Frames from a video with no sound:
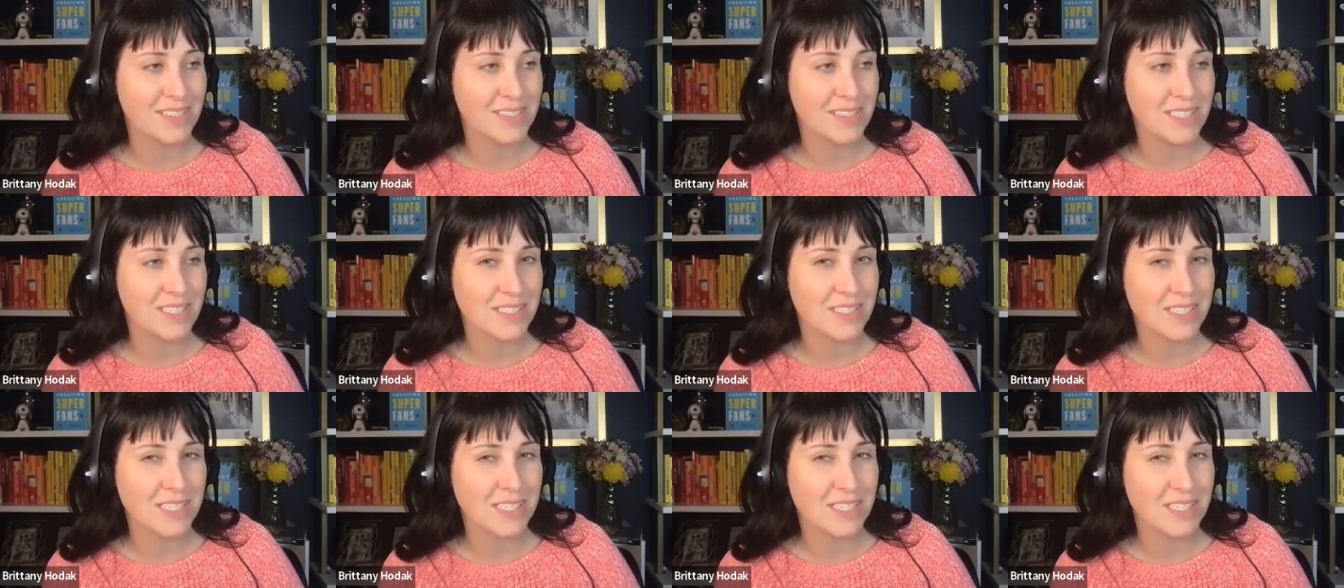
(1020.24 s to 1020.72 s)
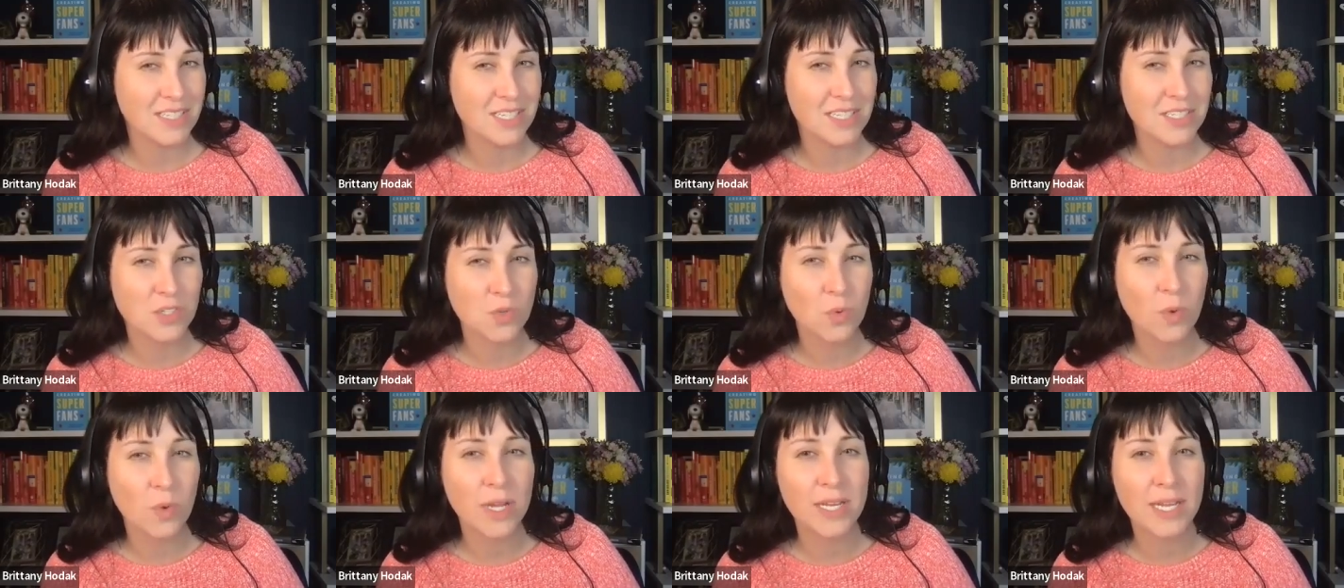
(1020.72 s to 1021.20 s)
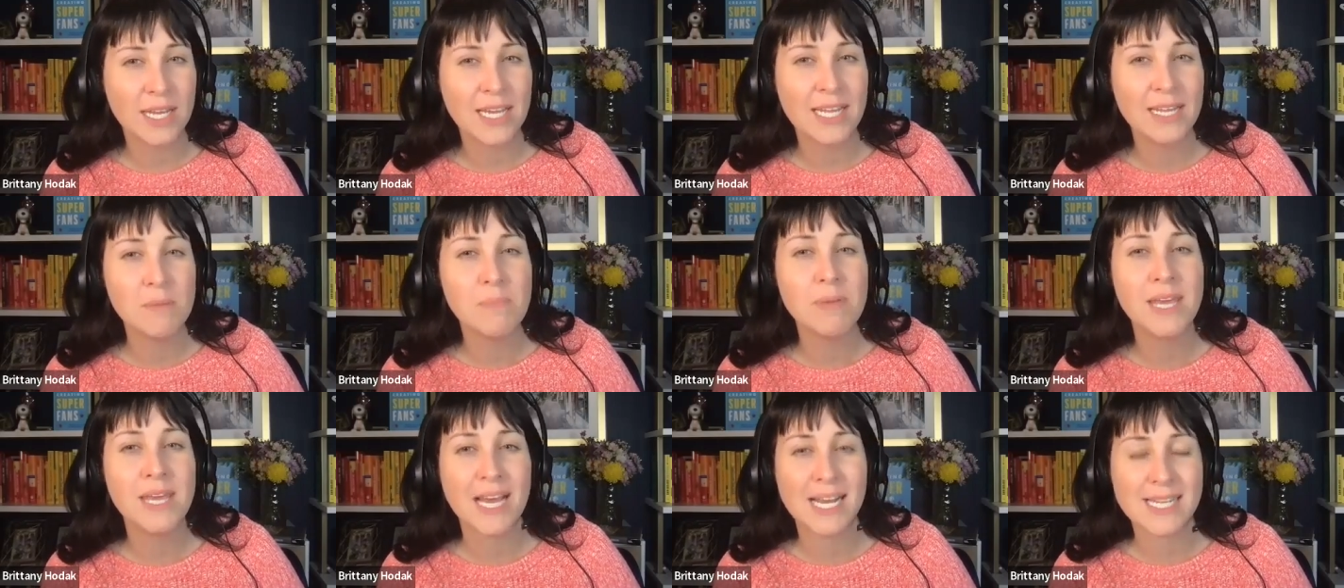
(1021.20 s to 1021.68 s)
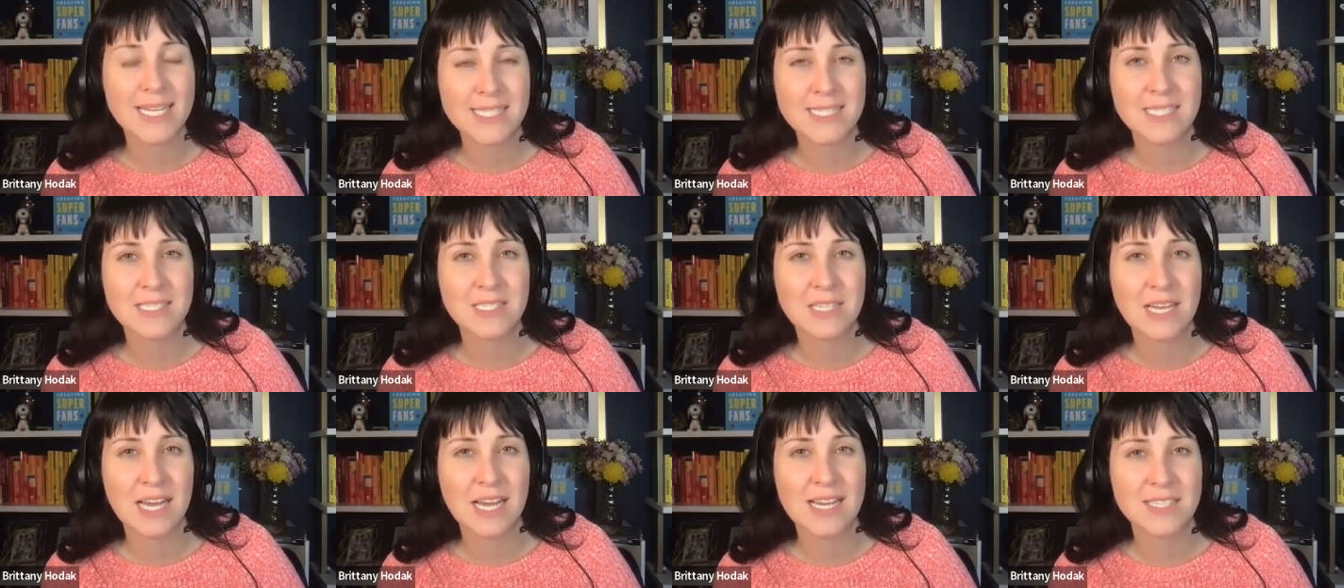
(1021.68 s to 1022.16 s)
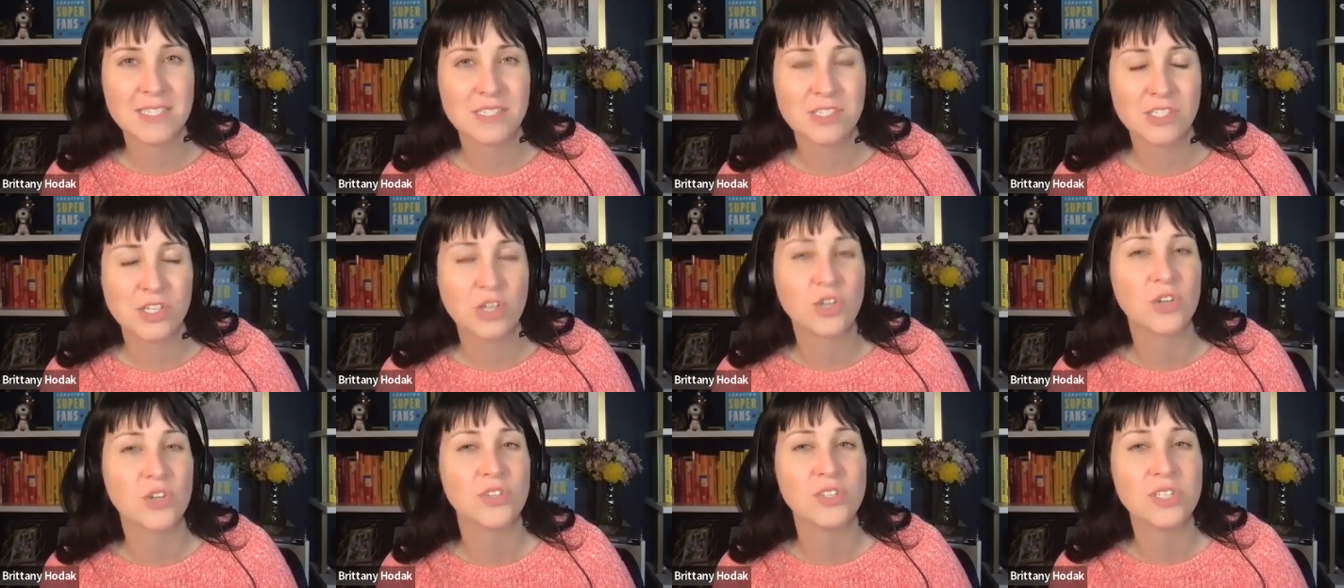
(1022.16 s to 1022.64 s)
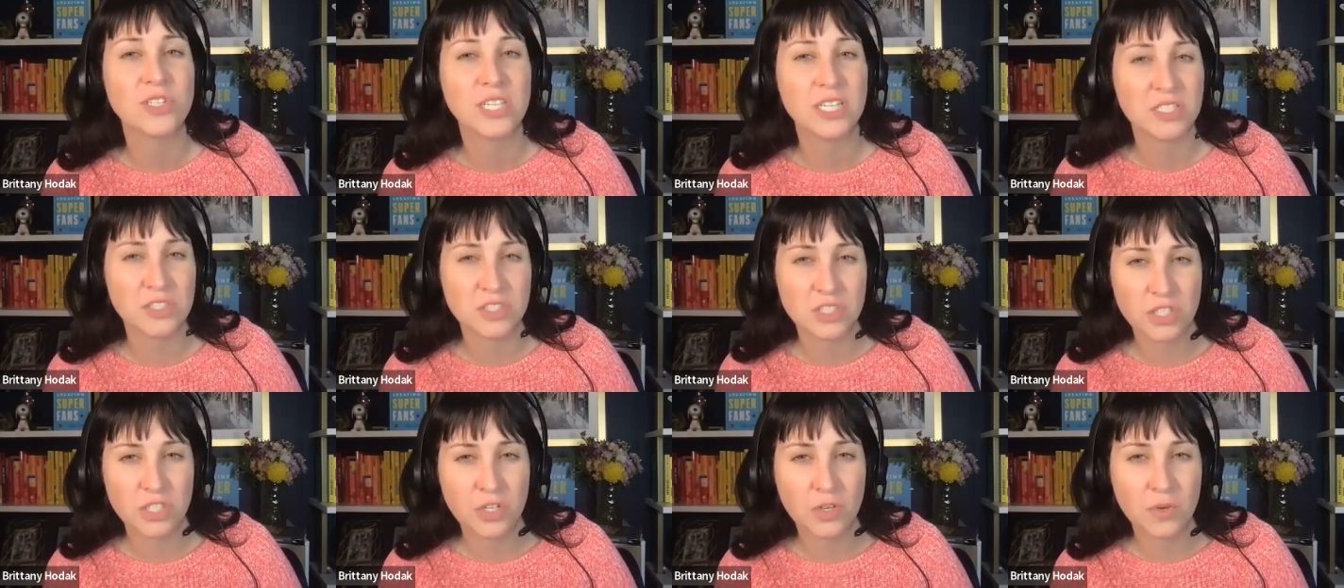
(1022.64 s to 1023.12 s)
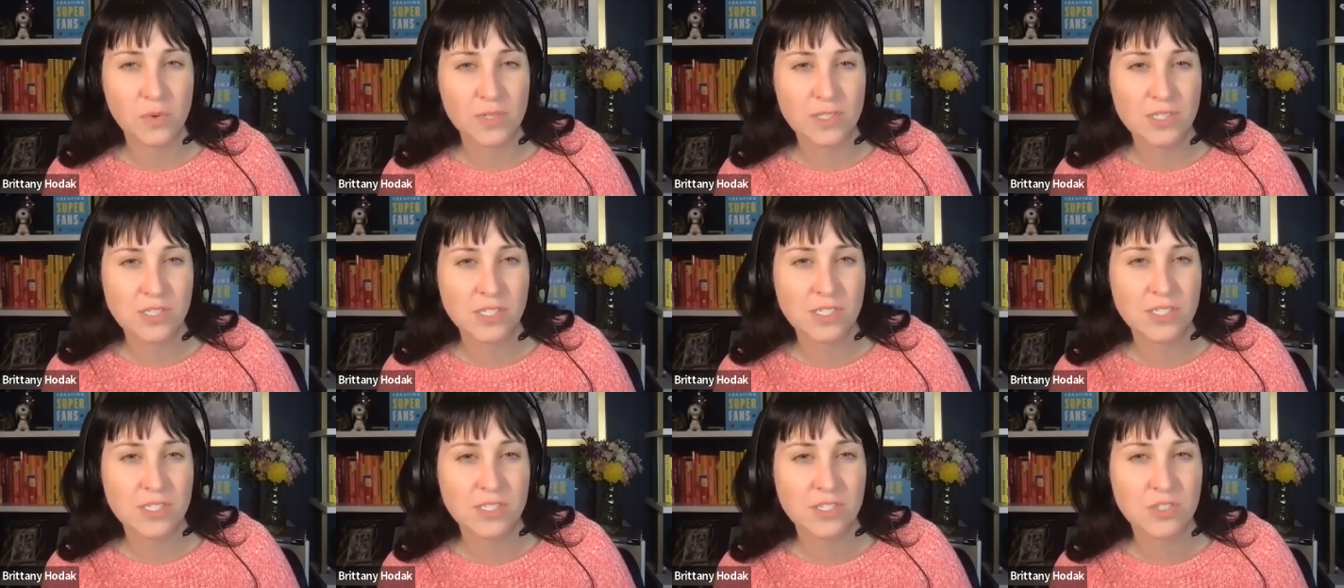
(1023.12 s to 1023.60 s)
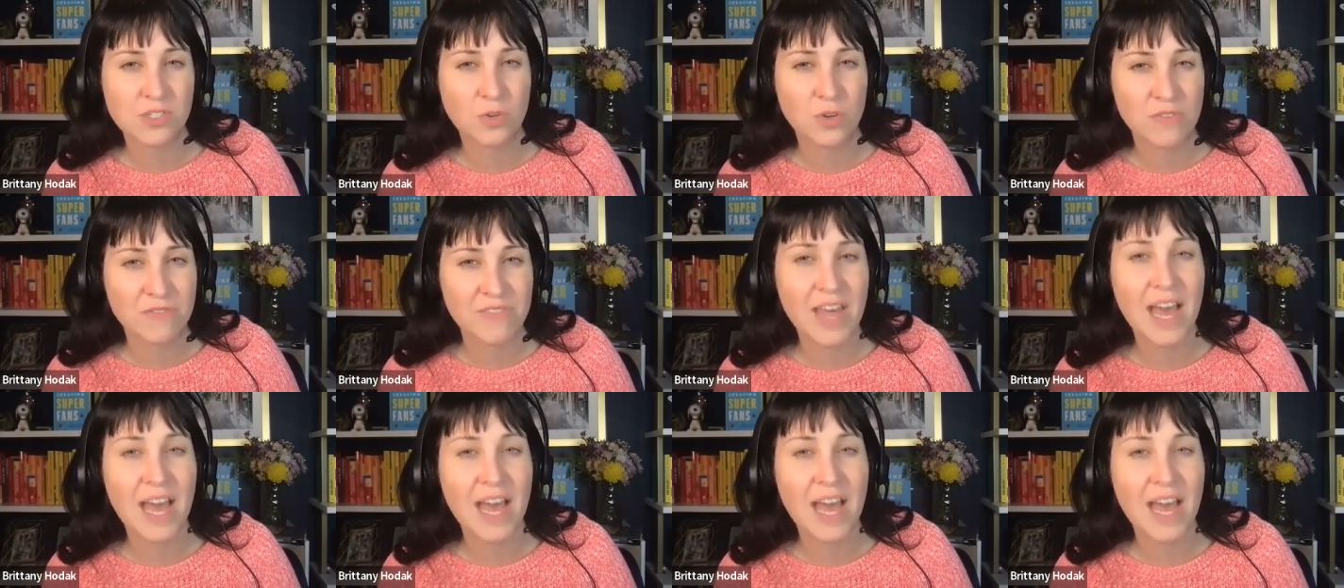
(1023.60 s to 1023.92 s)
it's what NPS has turned into. It's sort of